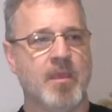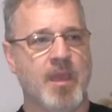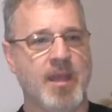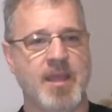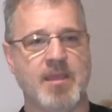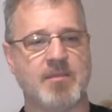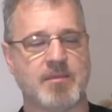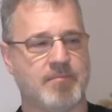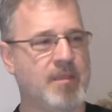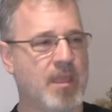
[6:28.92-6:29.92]
he
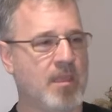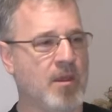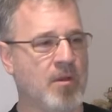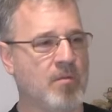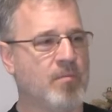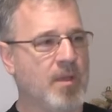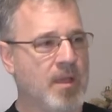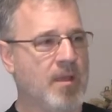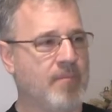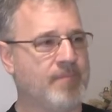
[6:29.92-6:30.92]
needs,
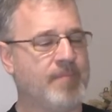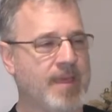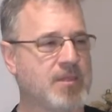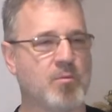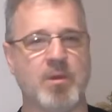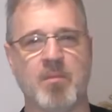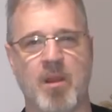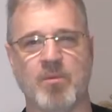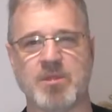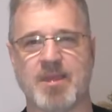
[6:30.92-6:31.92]
like
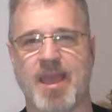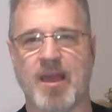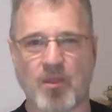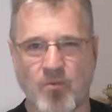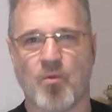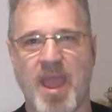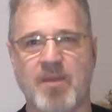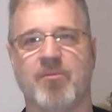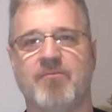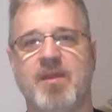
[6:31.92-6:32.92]
Squidmar would say, a
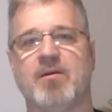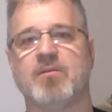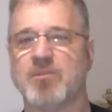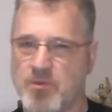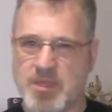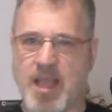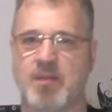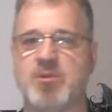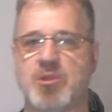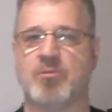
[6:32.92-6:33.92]
grand reveal. So he's not
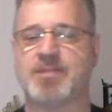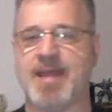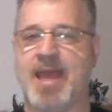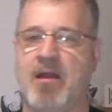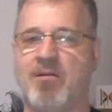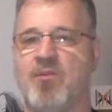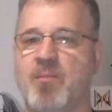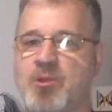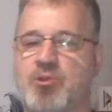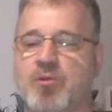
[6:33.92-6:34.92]
going to be shown today. However,
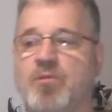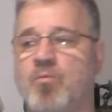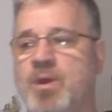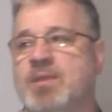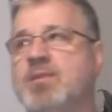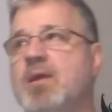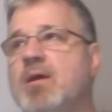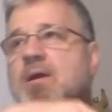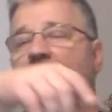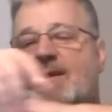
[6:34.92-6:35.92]
I'm going to show the twins.
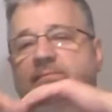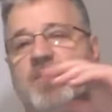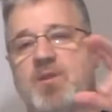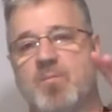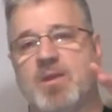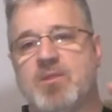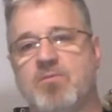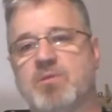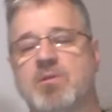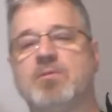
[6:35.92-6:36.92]
I did finish my
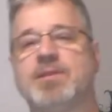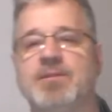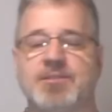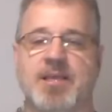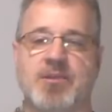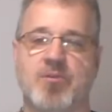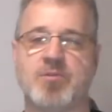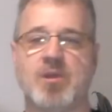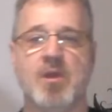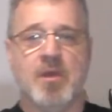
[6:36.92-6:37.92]
2 assault
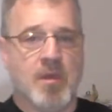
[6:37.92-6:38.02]
intercessors.